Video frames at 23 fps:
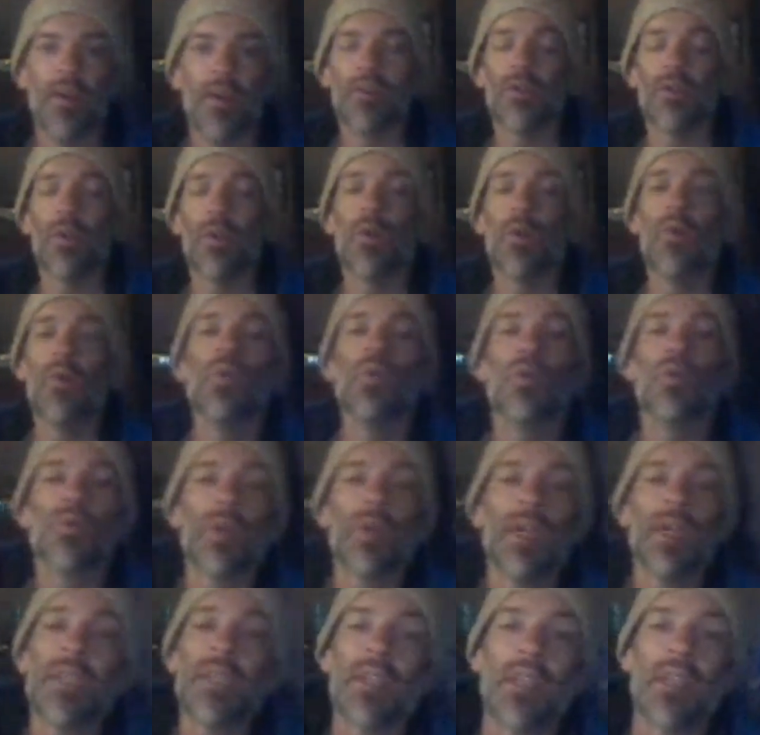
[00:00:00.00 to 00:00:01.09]
So who
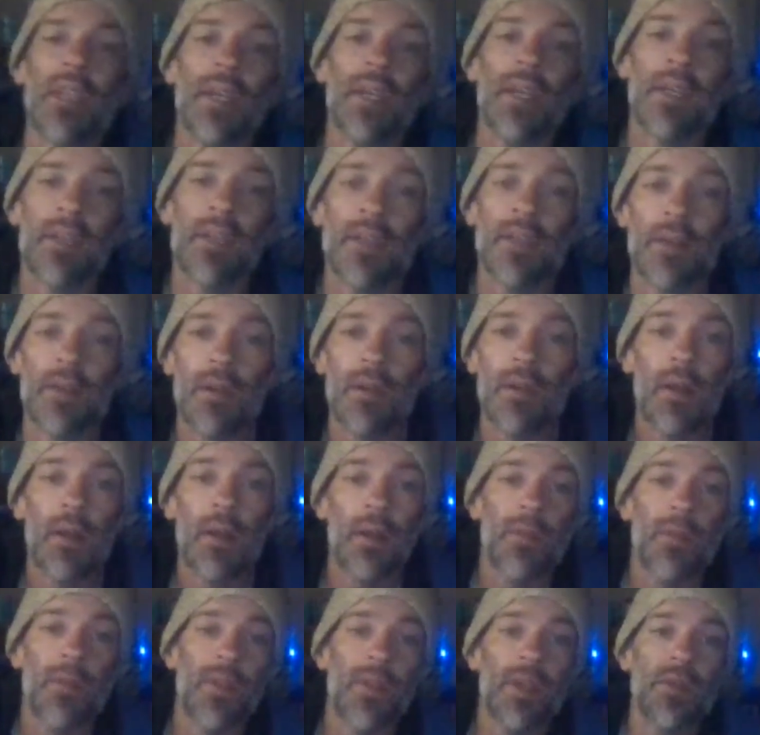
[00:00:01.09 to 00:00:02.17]
greased these
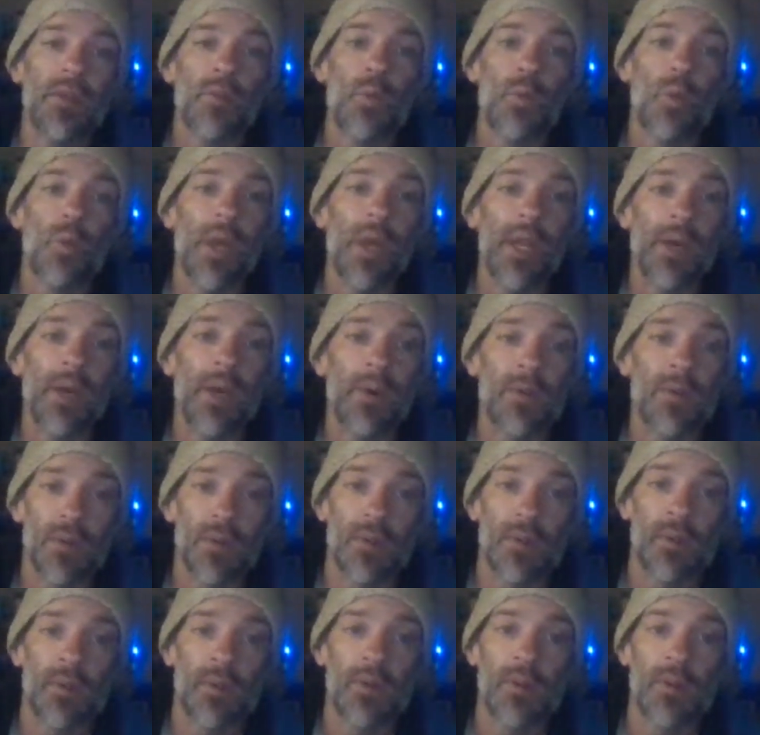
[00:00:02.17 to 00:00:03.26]

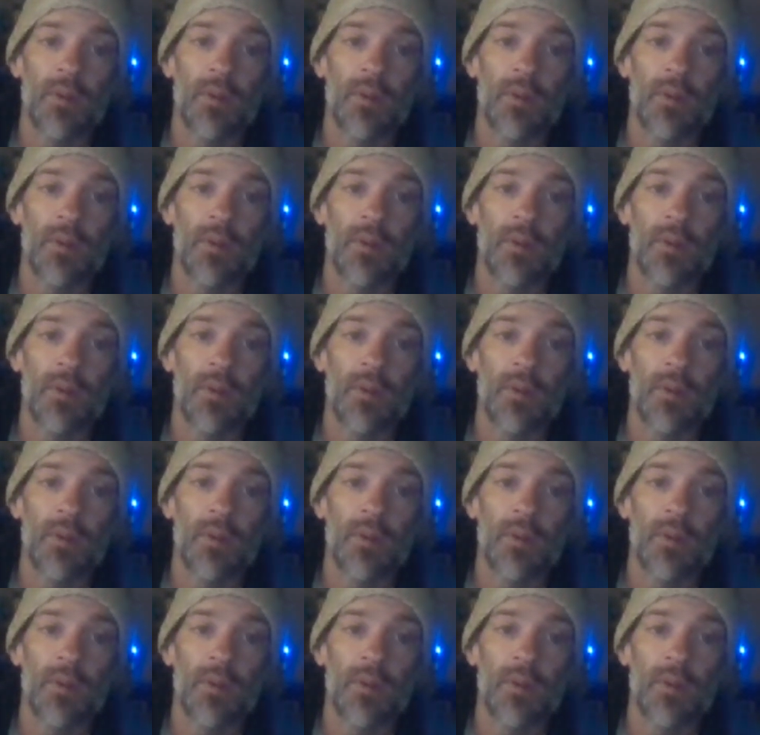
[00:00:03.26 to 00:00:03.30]
wheels?